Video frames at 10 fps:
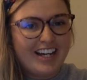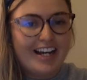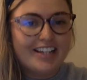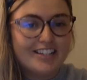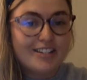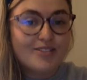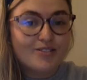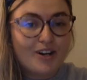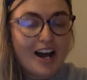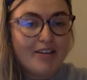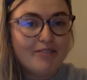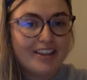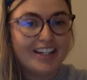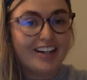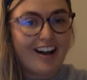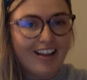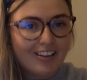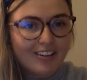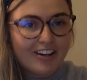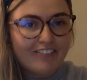It's describing the
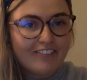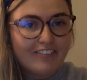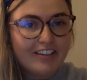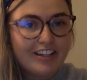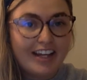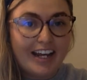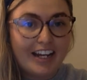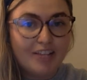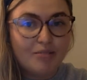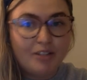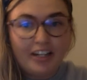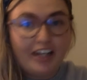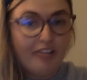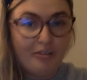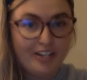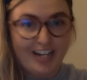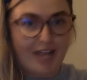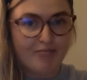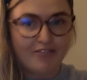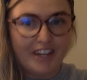color of the animal and what type
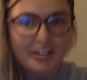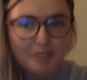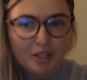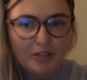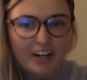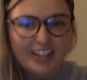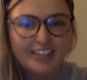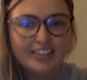of animal it was.